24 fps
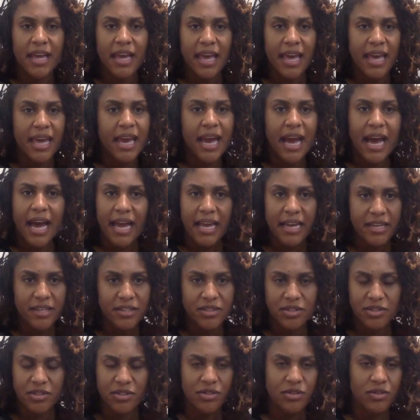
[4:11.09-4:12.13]
AI can
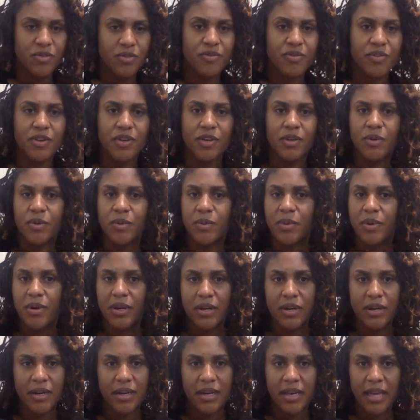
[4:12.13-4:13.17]
just do for you
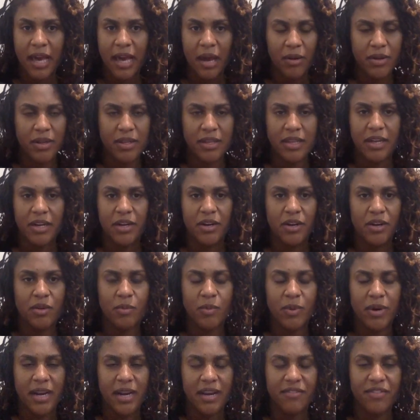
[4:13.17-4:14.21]
or a calculator or
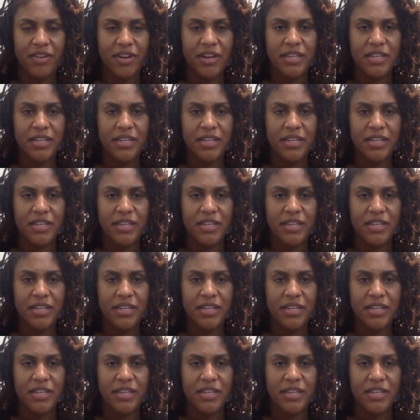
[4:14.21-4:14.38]
whatever.